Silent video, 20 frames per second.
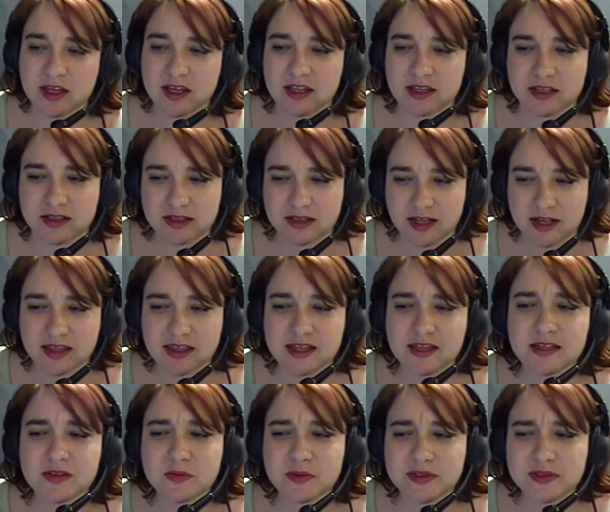And I think
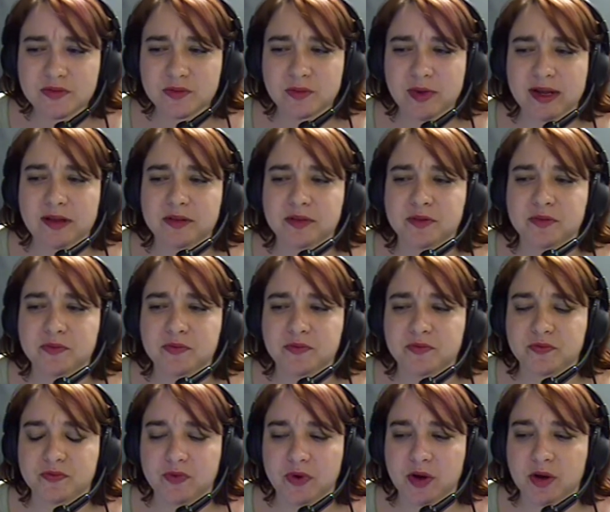this was around the
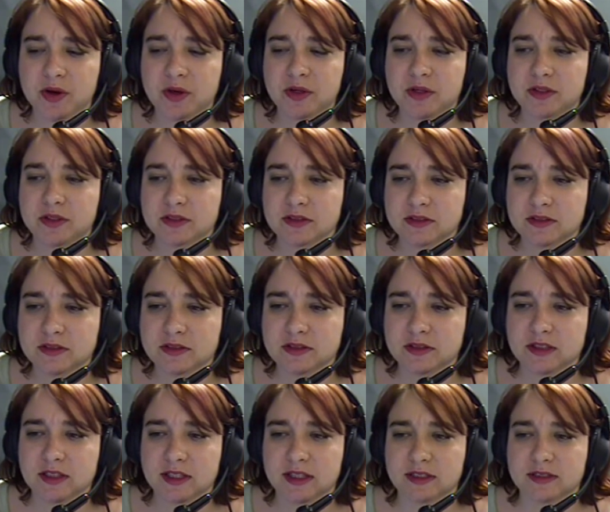fall
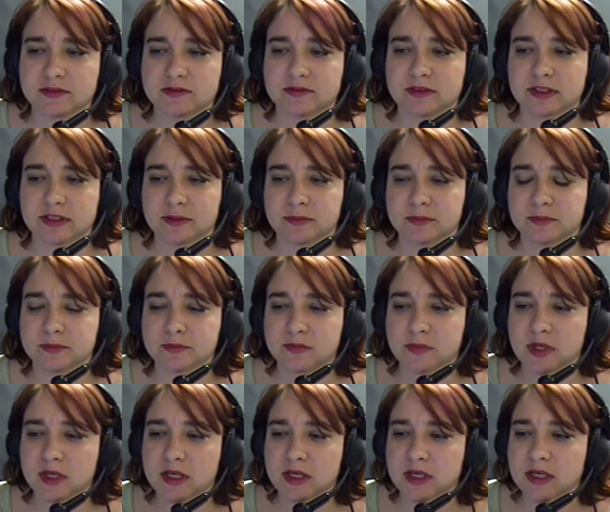of
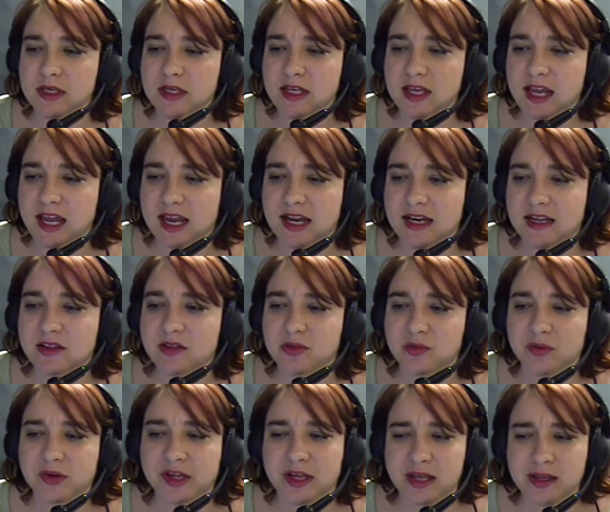
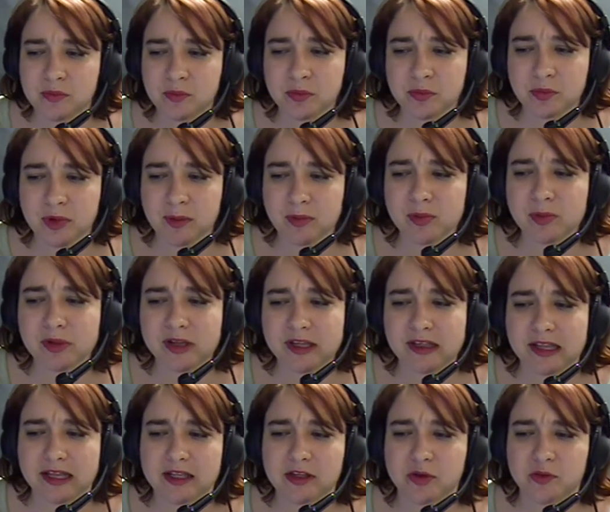83, probably
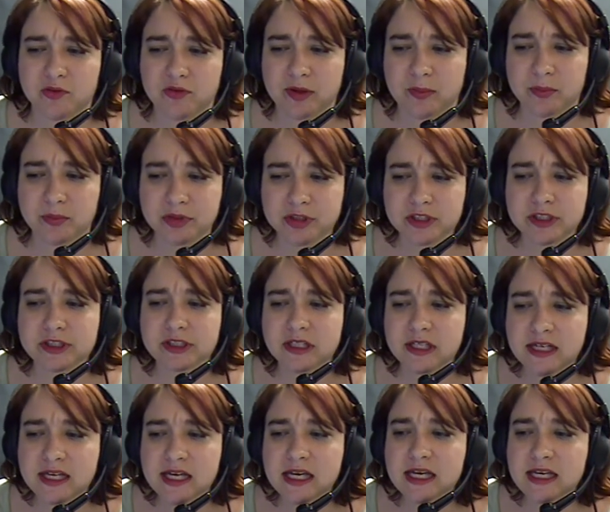like November.
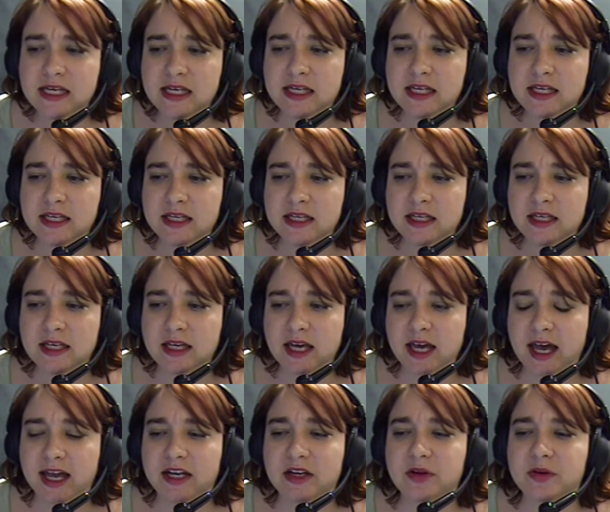
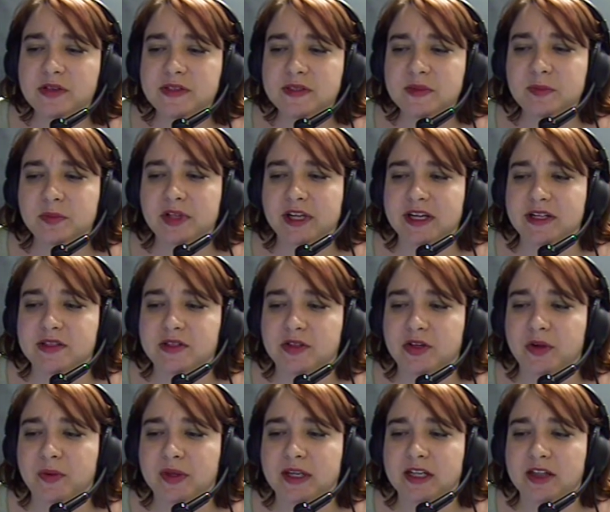I noticed some plants
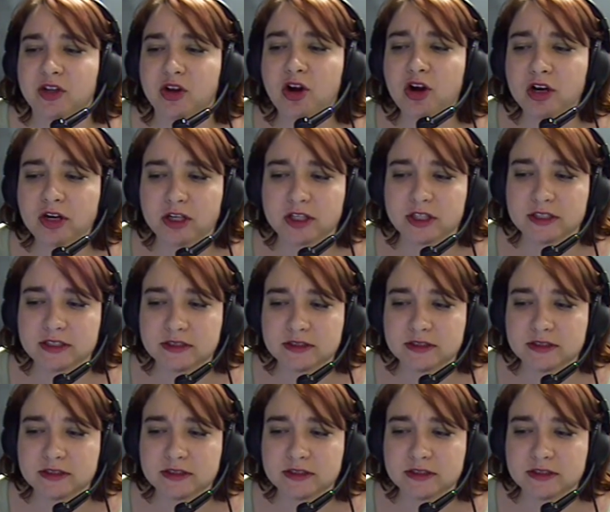growing in the garden.